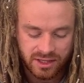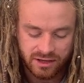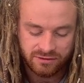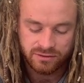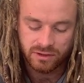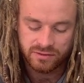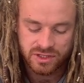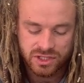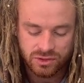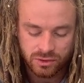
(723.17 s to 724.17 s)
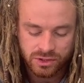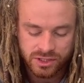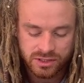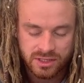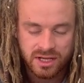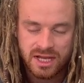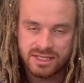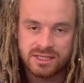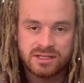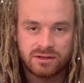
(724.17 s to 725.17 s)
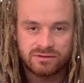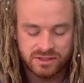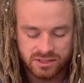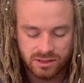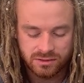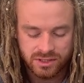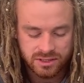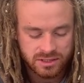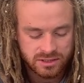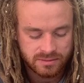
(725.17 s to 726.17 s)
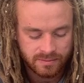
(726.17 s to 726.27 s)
they are full of extortion and self-indulgence.